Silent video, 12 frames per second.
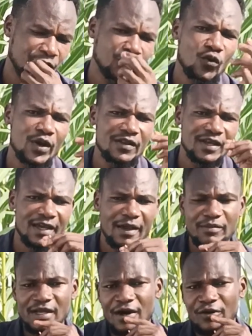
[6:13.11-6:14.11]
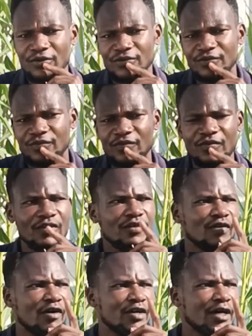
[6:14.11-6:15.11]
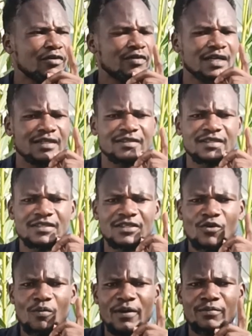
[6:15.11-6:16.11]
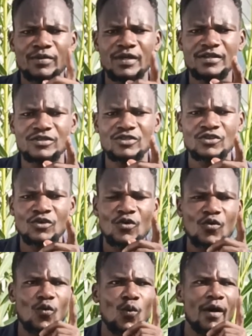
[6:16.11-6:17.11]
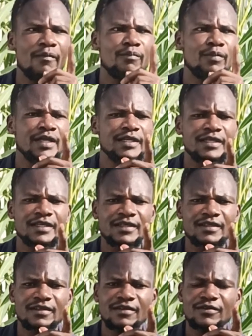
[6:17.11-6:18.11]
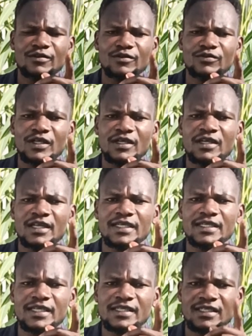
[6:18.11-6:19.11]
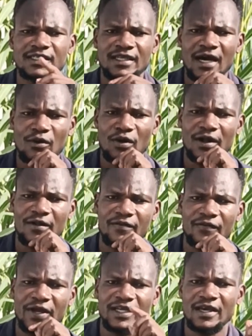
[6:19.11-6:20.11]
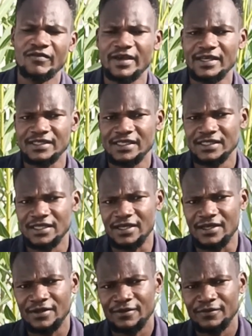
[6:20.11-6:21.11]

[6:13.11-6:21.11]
So when they came down, they found out that these human beings were building the greatest tower that ever existed.